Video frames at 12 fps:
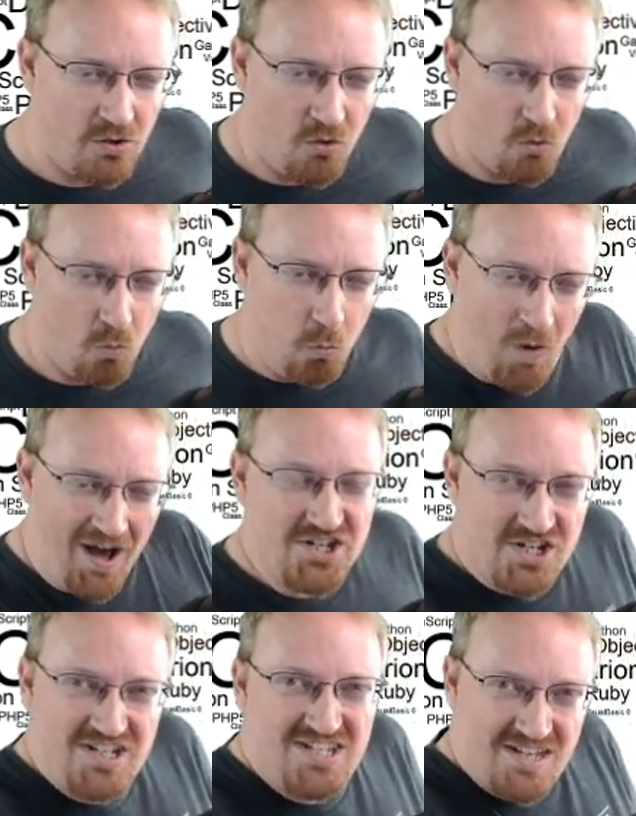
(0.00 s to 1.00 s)

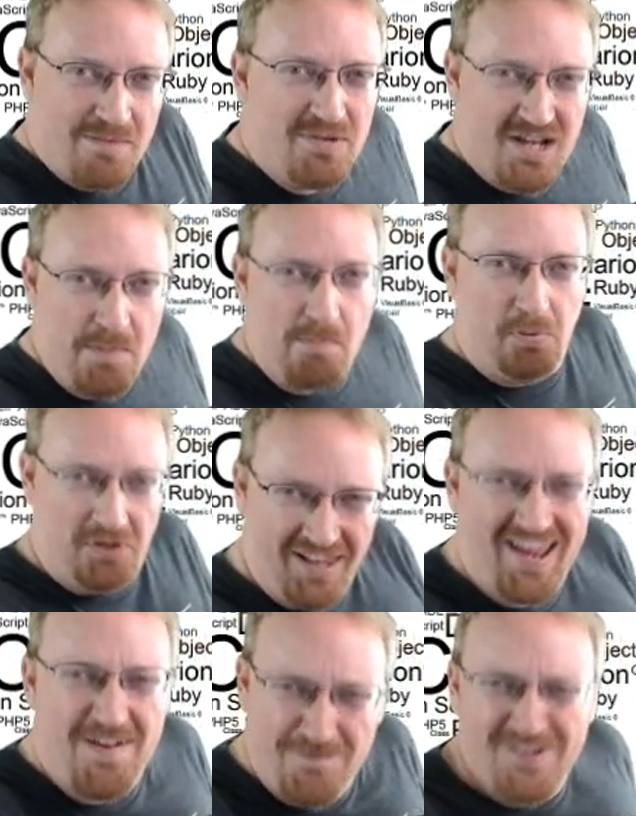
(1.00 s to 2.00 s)
watches somebody
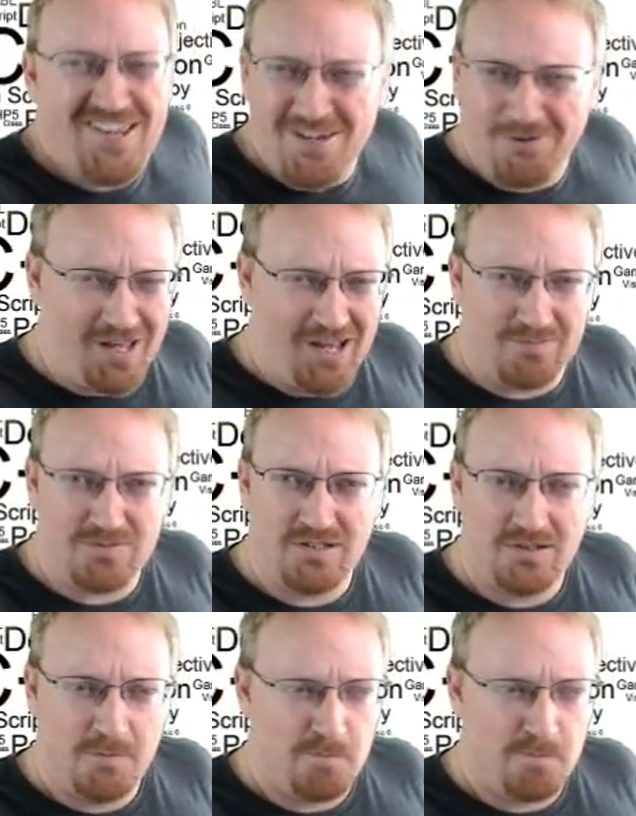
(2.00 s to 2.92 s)
play video games?